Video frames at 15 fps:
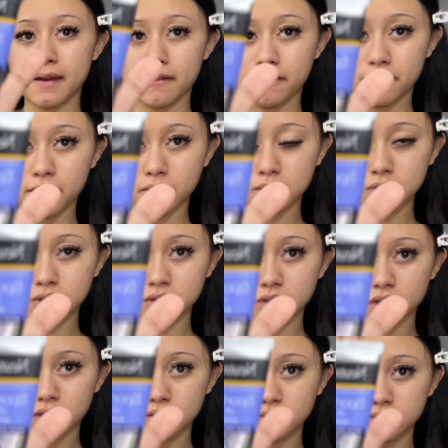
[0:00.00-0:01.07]
if it will
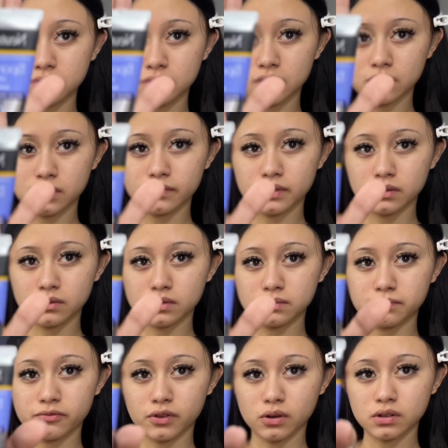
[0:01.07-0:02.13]
load or if it will
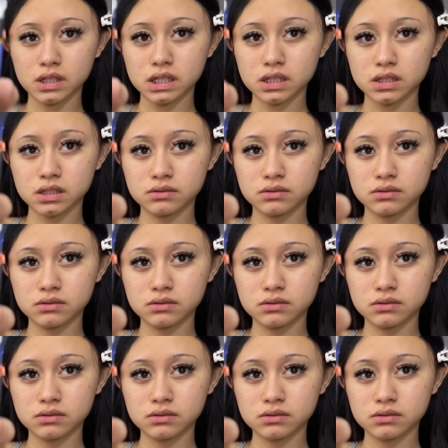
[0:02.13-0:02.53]
focus.